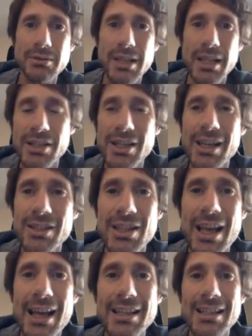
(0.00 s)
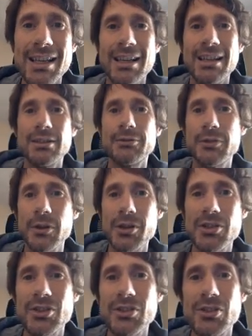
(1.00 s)
That says that the
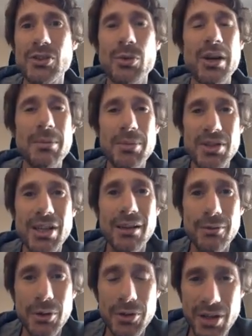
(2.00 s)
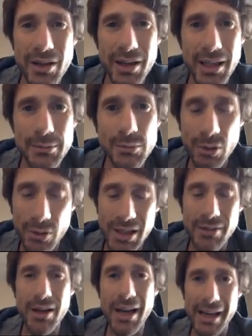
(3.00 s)
first 20% of your time will
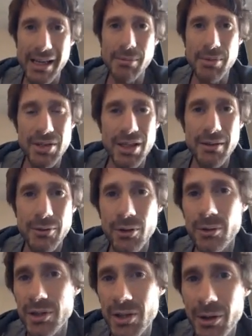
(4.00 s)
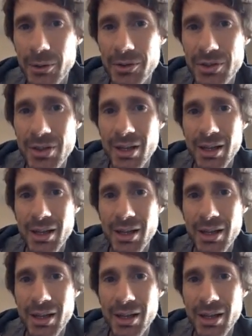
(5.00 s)
deliver 80% of your results.